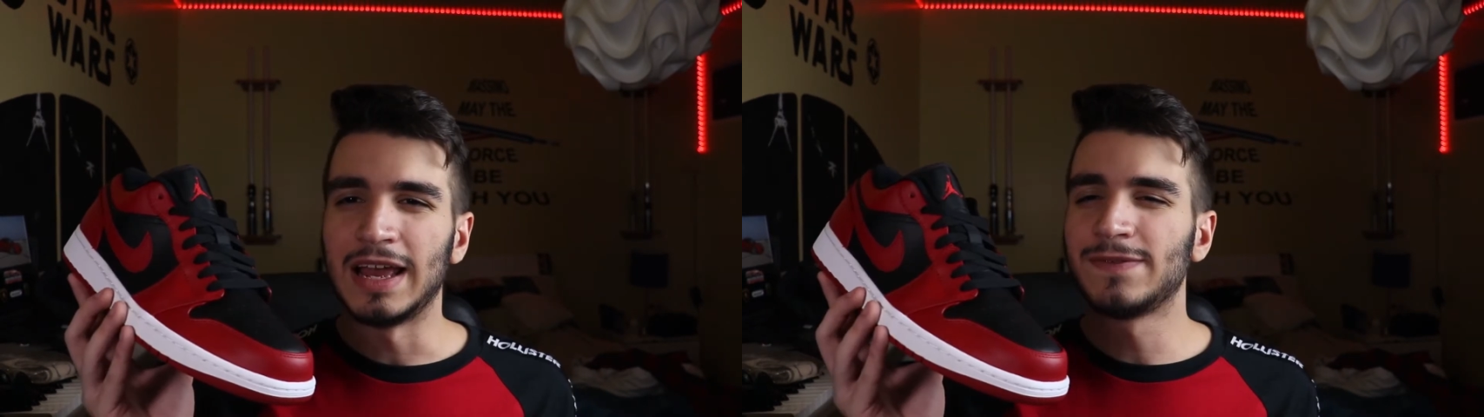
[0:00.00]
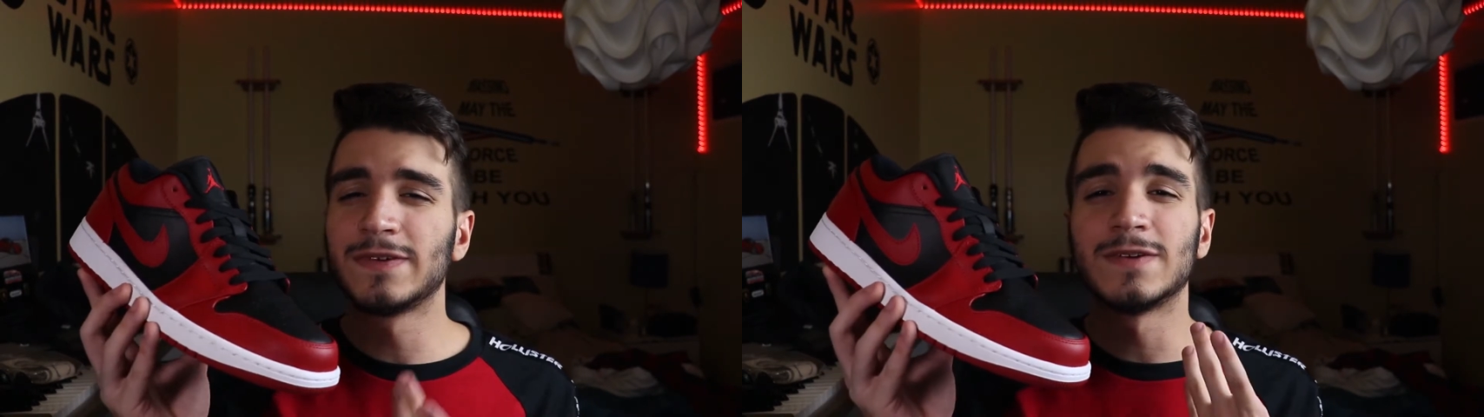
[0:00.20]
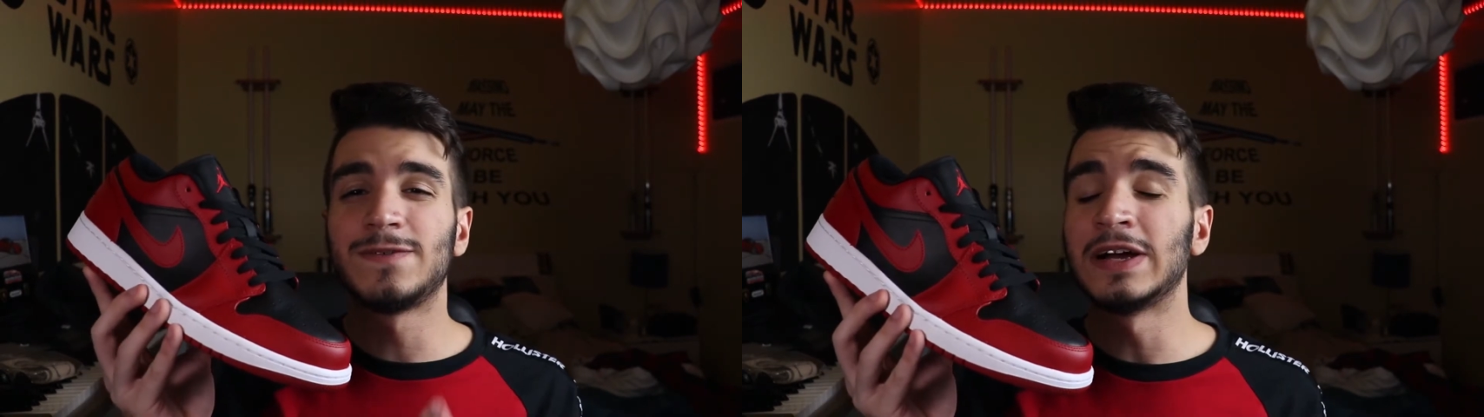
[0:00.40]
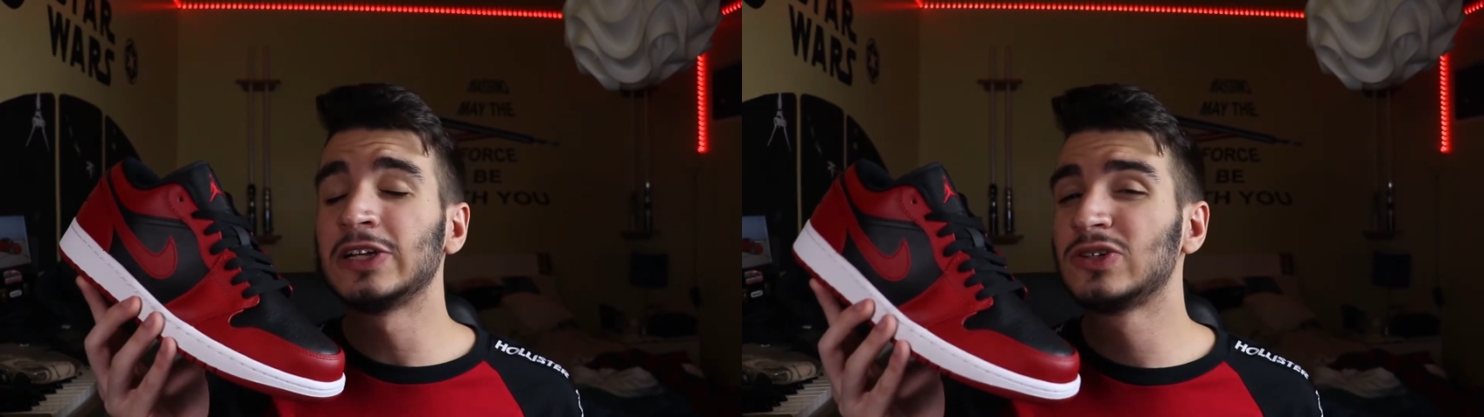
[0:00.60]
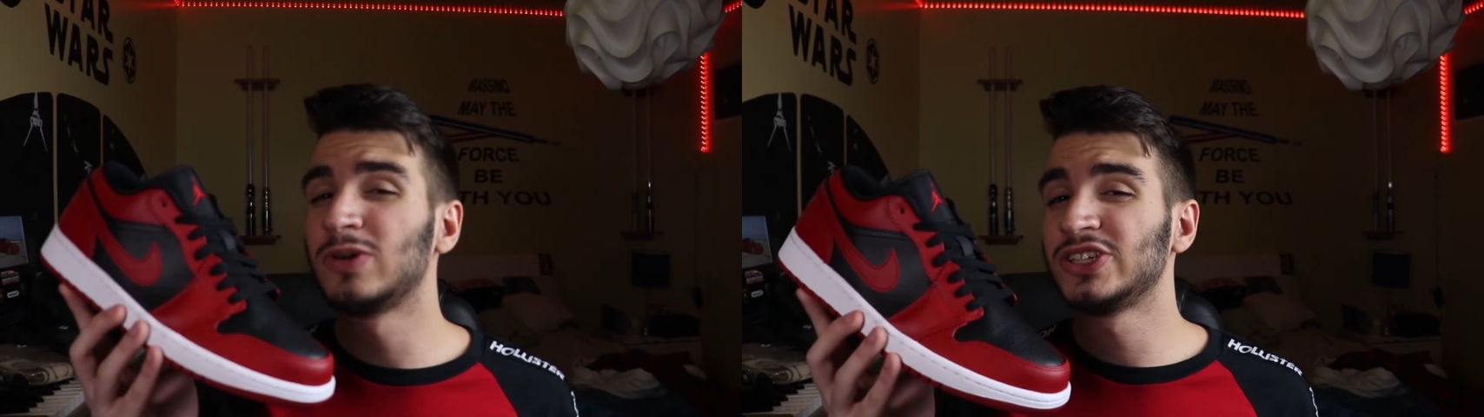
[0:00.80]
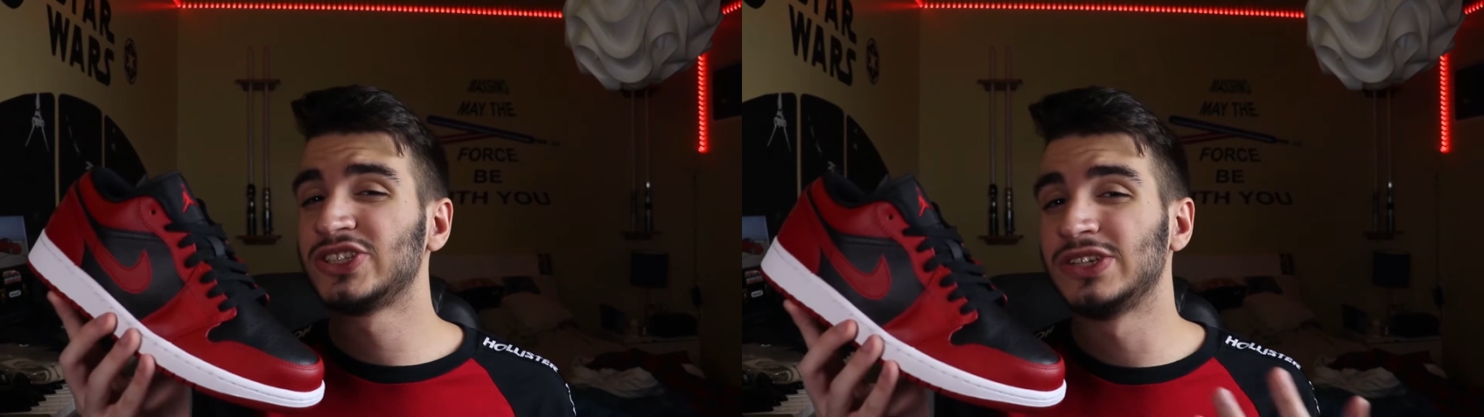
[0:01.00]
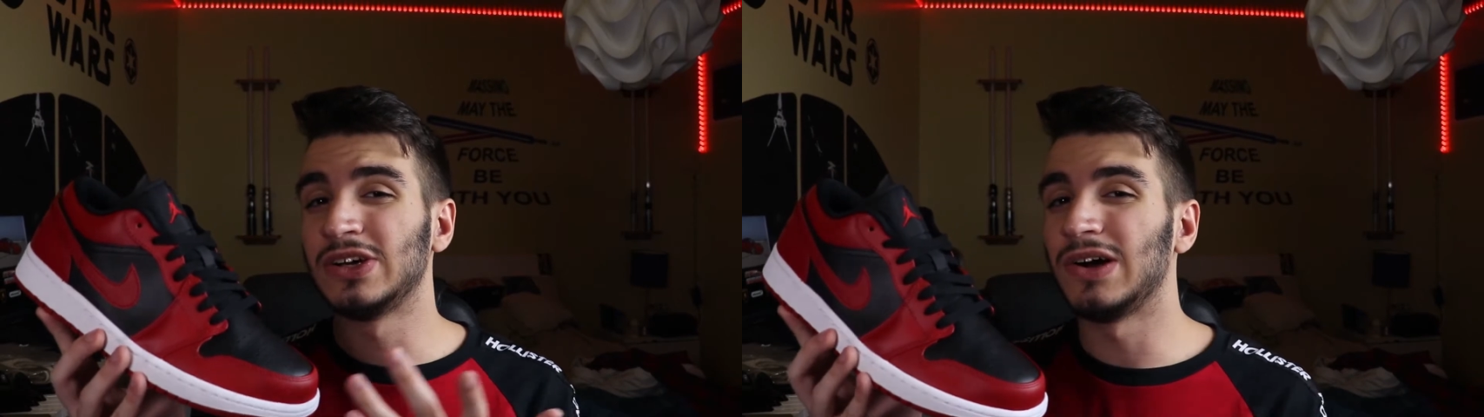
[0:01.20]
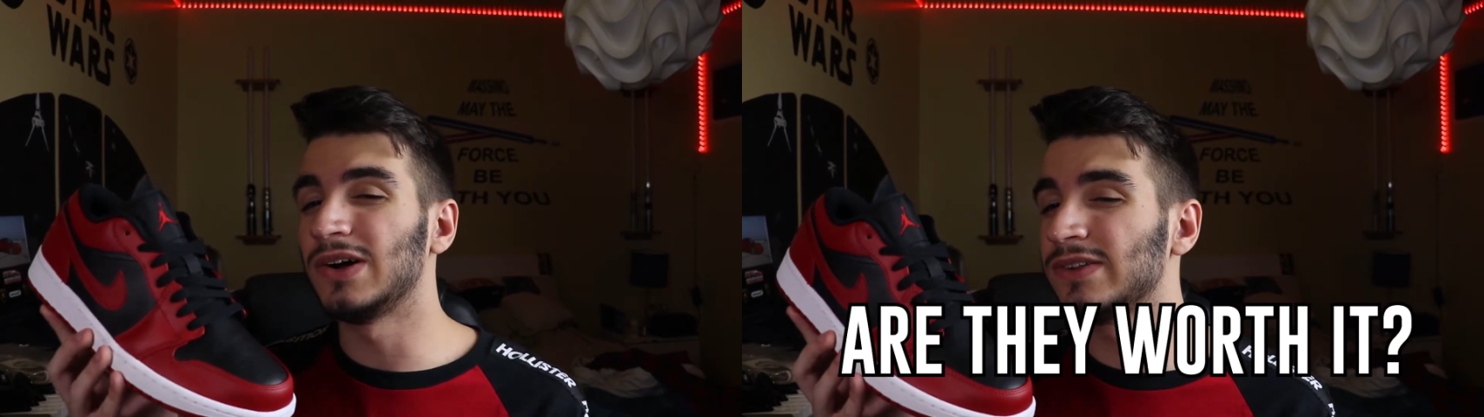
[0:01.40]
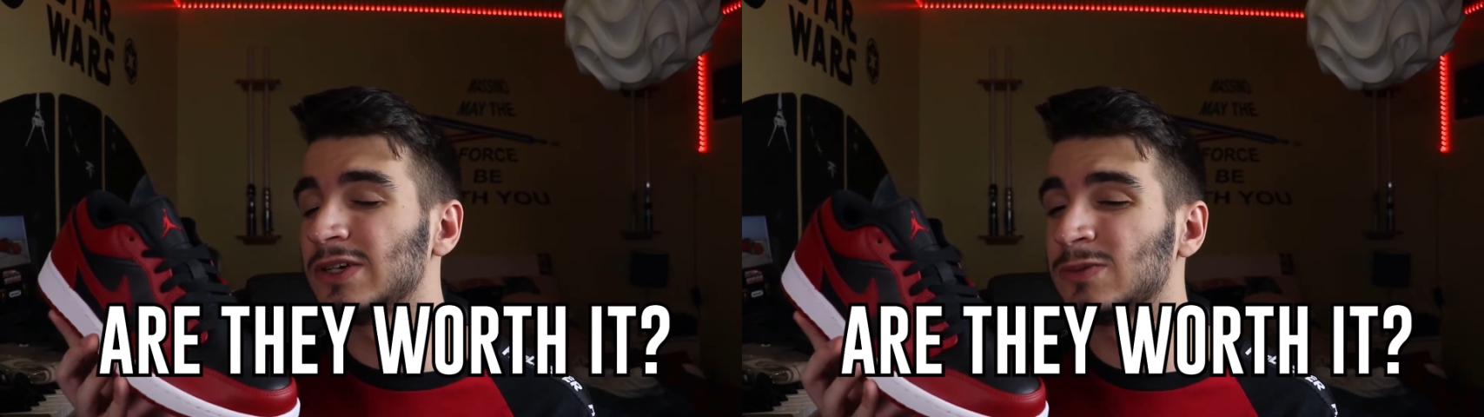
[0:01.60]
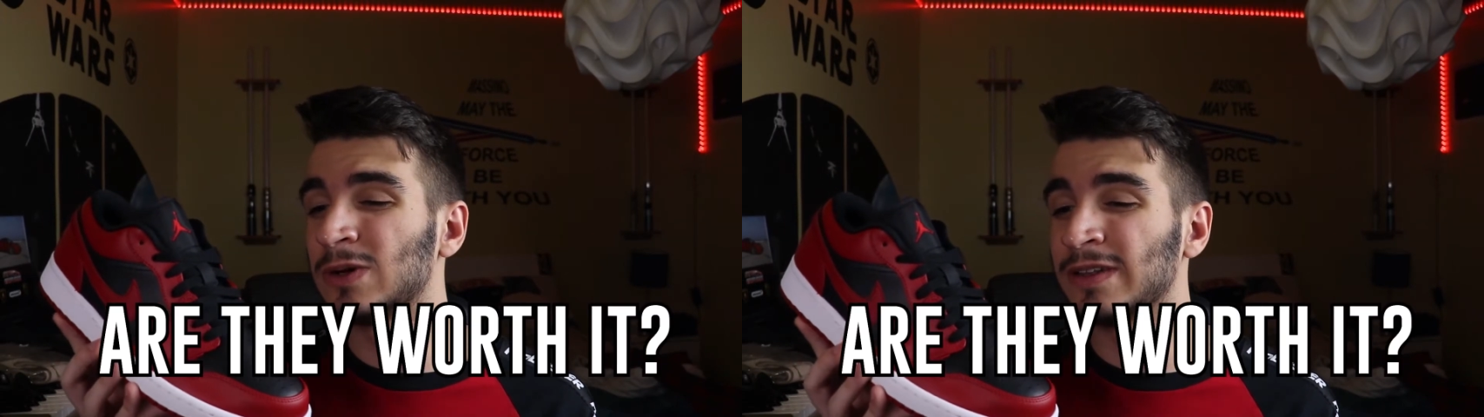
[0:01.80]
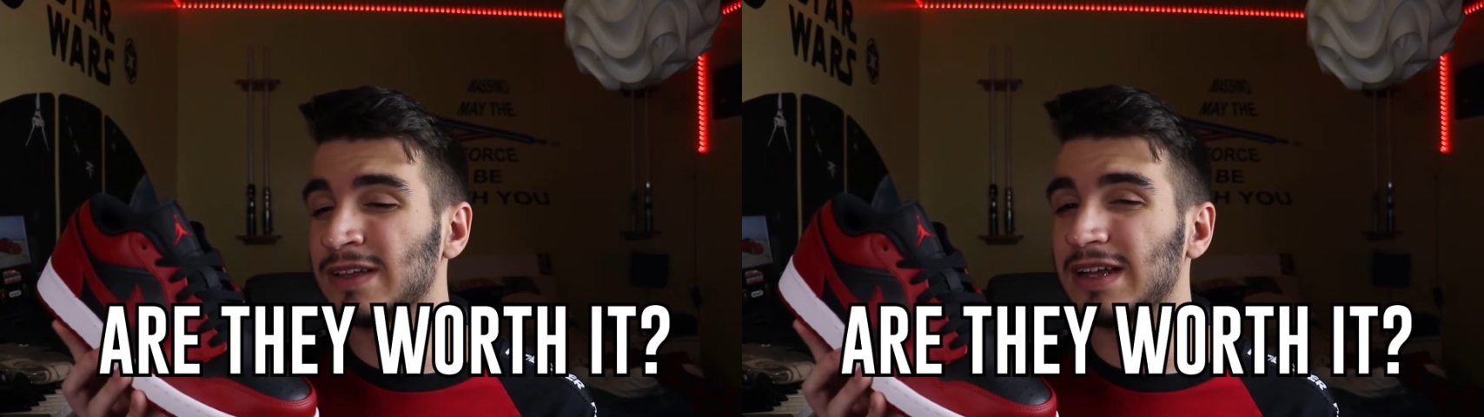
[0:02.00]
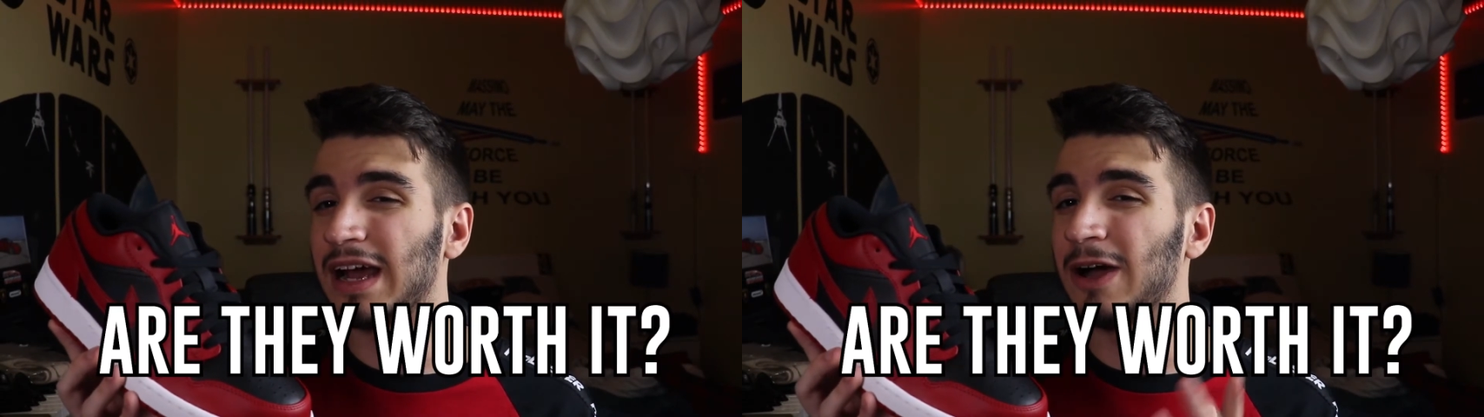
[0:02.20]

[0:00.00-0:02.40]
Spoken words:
And for the final question, are they worth it?